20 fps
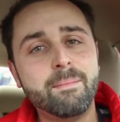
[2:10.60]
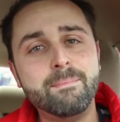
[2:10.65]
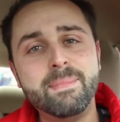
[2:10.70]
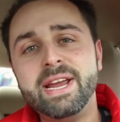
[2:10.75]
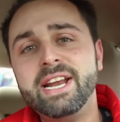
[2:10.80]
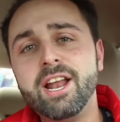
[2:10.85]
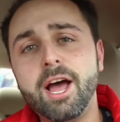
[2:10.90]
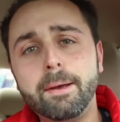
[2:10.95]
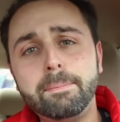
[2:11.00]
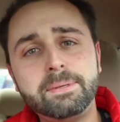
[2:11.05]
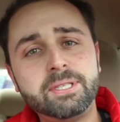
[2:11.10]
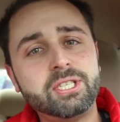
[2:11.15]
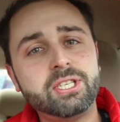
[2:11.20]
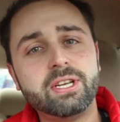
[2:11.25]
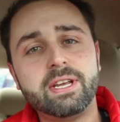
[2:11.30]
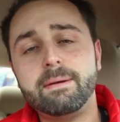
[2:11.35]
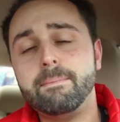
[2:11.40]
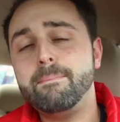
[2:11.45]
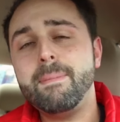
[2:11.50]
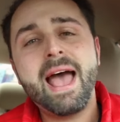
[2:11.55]

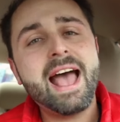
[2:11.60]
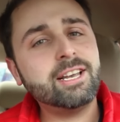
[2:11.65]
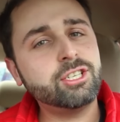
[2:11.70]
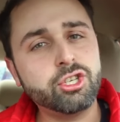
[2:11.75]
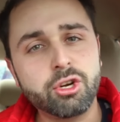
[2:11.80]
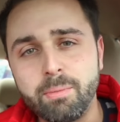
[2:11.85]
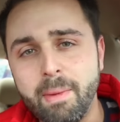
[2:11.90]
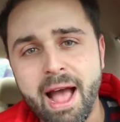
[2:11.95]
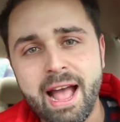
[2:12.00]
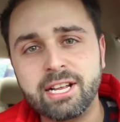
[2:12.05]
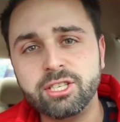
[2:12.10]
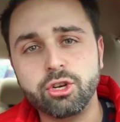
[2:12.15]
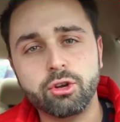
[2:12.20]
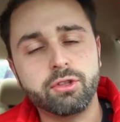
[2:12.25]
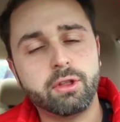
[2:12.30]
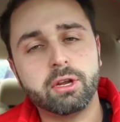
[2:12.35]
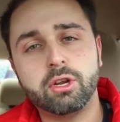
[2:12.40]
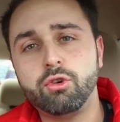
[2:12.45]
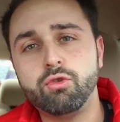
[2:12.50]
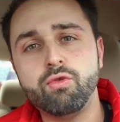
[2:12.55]
Meetups, masterminds
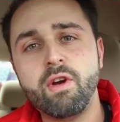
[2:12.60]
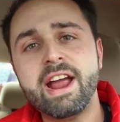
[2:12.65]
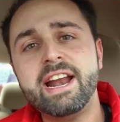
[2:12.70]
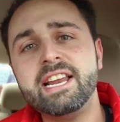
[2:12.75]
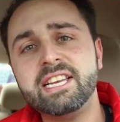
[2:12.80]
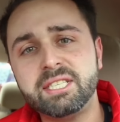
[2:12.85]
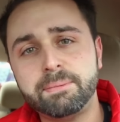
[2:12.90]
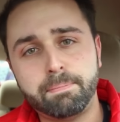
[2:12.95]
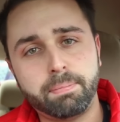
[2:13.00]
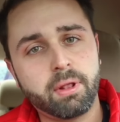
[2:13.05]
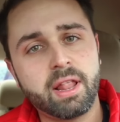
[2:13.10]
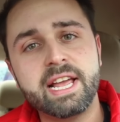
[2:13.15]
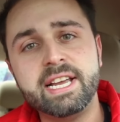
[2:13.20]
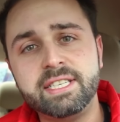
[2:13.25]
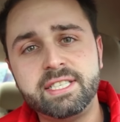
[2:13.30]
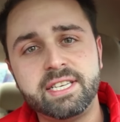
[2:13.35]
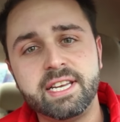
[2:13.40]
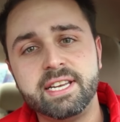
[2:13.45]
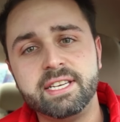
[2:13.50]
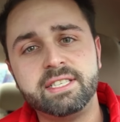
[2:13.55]
are the greatest
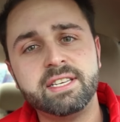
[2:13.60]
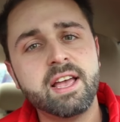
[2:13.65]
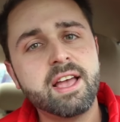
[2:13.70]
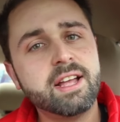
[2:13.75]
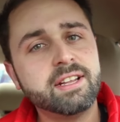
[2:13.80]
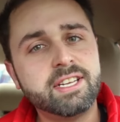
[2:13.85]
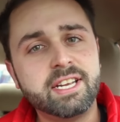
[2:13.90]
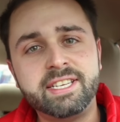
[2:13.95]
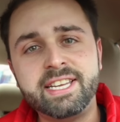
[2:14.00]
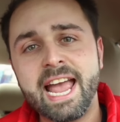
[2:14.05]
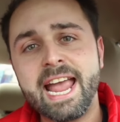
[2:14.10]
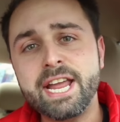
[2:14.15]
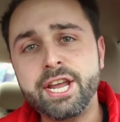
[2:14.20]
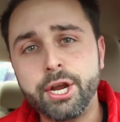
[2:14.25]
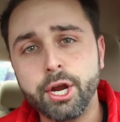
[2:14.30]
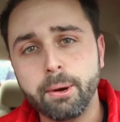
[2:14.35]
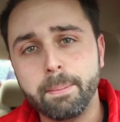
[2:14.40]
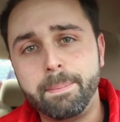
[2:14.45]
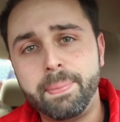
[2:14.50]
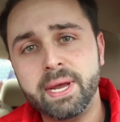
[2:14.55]
places to
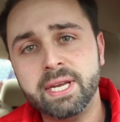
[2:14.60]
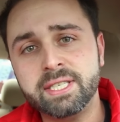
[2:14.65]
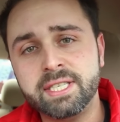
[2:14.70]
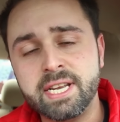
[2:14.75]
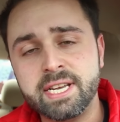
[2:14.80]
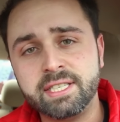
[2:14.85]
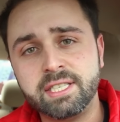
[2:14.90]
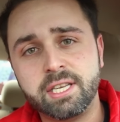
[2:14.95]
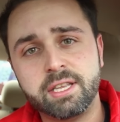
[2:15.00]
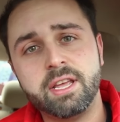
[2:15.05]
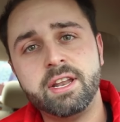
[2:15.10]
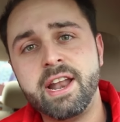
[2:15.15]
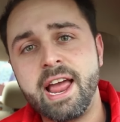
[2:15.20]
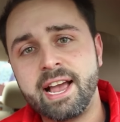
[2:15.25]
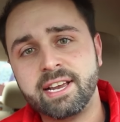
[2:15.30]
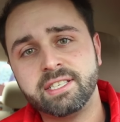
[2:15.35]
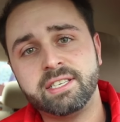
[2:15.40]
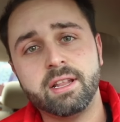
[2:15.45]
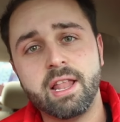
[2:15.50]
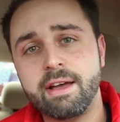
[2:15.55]
take your business to the
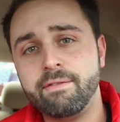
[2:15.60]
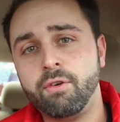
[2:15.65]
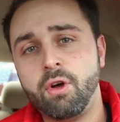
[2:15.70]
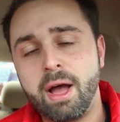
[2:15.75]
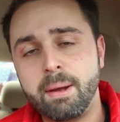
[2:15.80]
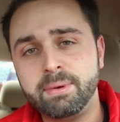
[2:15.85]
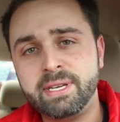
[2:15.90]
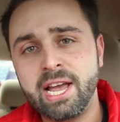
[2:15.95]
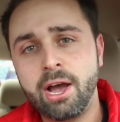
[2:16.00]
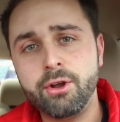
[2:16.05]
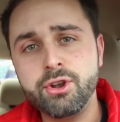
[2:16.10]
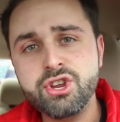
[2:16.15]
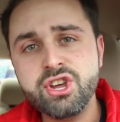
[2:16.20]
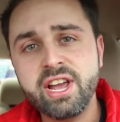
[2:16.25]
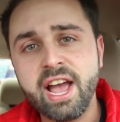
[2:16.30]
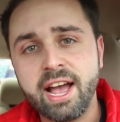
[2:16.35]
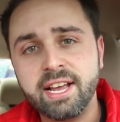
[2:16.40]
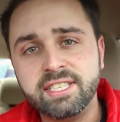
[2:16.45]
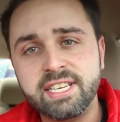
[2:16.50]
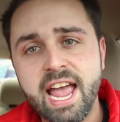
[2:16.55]
next level. I'm telling
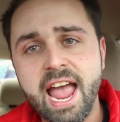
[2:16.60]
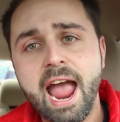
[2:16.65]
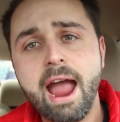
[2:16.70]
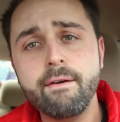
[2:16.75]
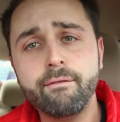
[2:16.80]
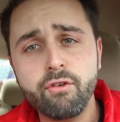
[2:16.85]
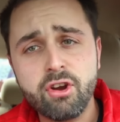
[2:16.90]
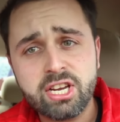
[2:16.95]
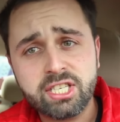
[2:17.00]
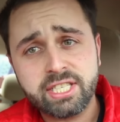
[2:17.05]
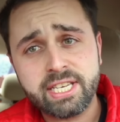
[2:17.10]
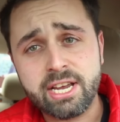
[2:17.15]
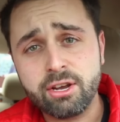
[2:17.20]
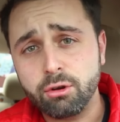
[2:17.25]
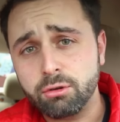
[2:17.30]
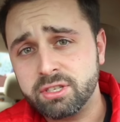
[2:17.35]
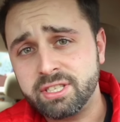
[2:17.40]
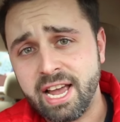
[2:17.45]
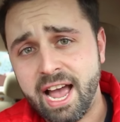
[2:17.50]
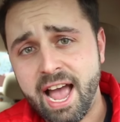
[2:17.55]
you guys, every
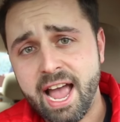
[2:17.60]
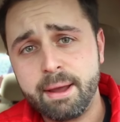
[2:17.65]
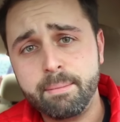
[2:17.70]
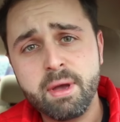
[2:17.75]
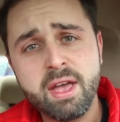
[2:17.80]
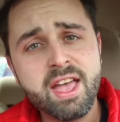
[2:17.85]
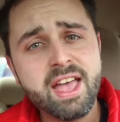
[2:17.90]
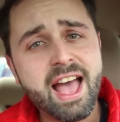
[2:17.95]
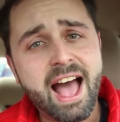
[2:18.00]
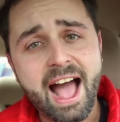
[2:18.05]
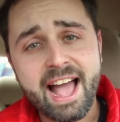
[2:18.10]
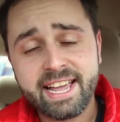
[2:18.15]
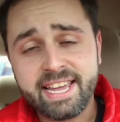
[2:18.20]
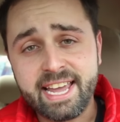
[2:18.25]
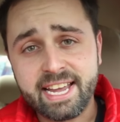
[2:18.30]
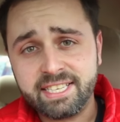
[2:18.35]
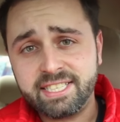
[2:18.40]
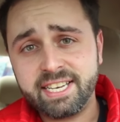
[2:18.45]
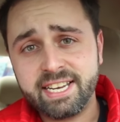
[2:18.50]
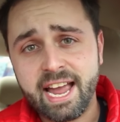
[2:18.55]
single time I
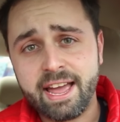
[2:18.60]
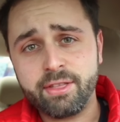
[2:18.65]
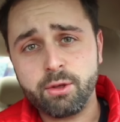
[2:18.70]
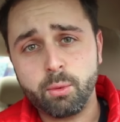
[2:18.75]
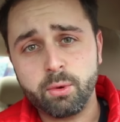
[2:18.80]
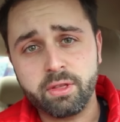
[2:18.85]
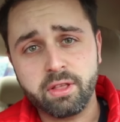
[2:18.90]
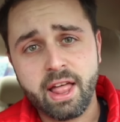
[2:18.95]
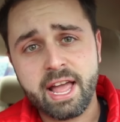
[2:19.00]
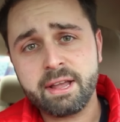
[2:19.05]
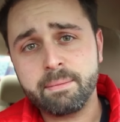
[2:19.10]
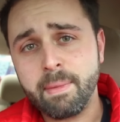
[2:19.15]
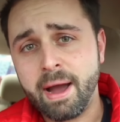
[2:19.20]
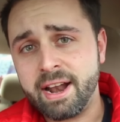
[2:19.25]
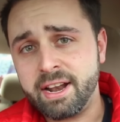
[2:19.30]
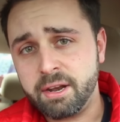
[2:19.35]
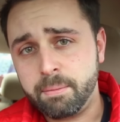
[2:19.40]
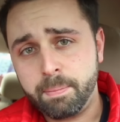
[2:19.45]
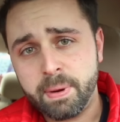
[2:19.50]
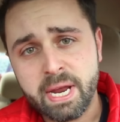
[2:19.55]
get together with like
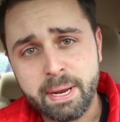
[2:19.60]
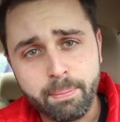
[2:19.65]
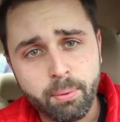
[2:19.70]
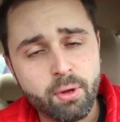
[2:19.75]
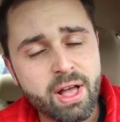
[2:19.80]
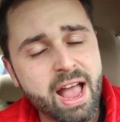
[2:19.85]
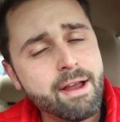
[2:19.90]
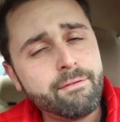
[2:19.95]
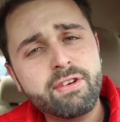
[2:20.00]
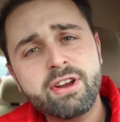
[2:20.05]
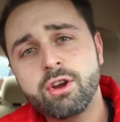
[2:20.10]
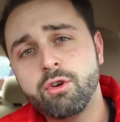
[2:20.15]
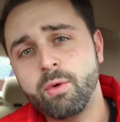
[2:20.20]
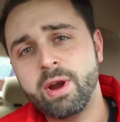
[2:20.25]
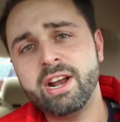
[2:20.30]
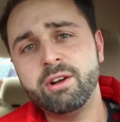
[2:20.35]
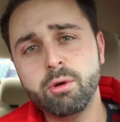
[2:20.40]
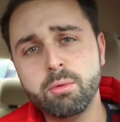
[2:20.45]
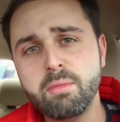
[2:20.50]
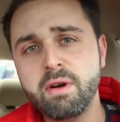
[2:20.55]
minded people, every
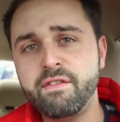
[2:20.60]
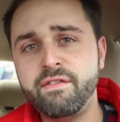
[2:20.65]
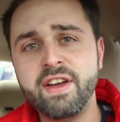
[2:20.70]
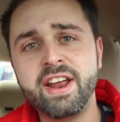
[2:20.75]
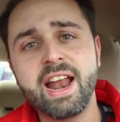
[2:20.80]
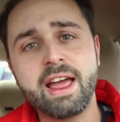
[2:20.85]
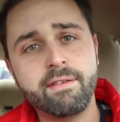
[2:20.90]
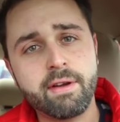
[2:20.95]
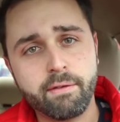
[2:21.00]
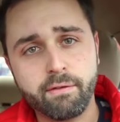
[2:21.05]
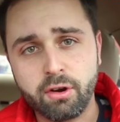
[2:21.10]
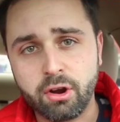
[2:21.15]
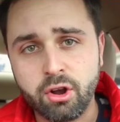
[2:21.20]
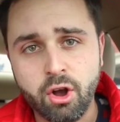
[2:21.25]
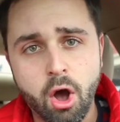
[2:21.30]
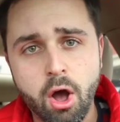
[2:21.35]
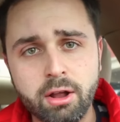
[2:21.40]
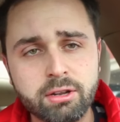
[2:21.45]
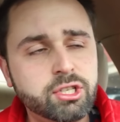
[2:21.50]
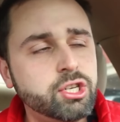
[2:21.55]
green room event I've ever
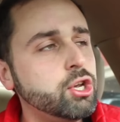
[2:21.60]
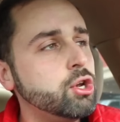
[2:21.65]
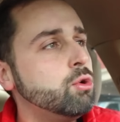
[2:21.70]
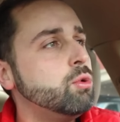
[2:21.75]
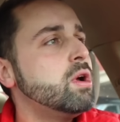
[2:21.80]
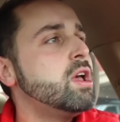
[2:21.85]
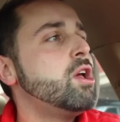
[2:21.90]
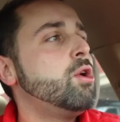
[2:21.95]
gone to,